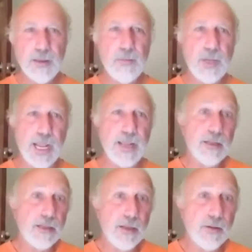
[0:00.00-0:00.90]
Yeah, but
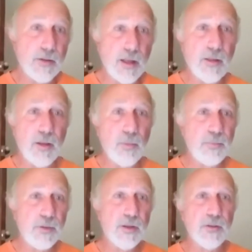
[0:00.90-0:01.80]
you know, I'll
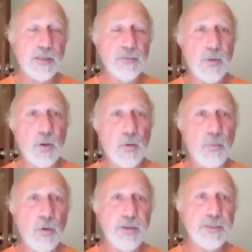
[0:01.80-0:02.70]
help. You know, that's my whole
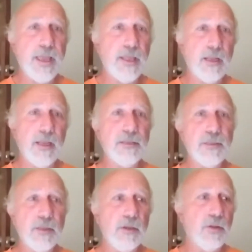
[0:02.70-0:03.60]
point is to
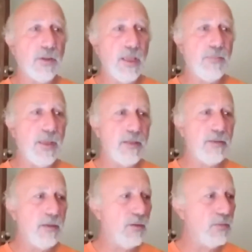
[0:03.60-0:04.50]
analyze. You know, look, hey man,
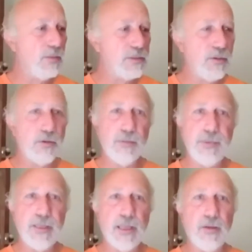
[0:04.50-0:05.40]
you know, what's there to
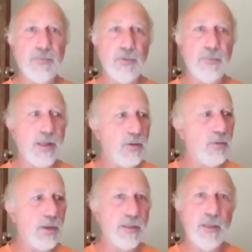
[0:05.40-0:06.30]
be doubtful about?
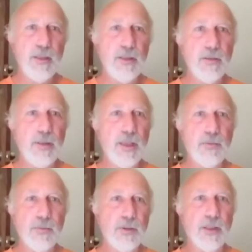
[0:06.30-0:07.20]
Oh,
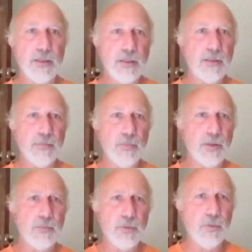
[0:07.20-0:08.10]

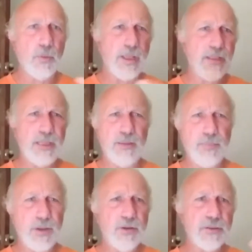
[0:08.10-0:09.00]
the way the
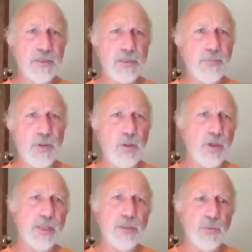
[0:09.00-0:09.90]
appearance is, but
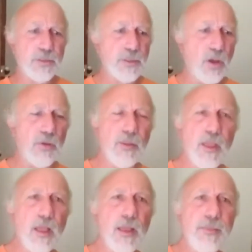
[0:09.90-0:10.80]
look at the result.
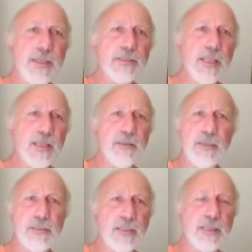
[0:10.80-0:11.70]
I mean, isn't
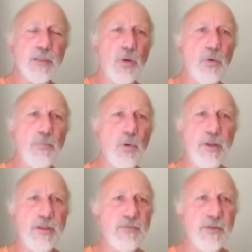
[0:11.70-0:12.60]
that the whole
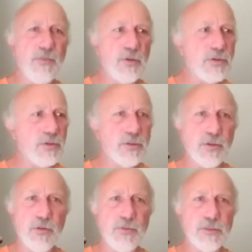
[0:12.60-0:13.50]
point of devotional
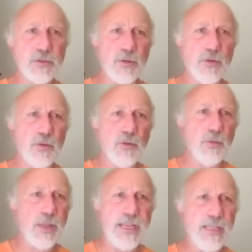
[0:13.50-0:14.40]
service
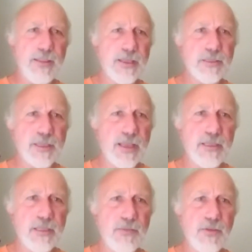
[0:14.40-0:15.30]
or anything
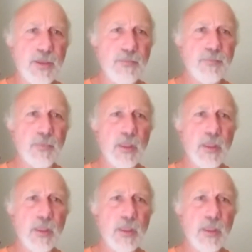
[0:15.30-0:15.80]
scientific?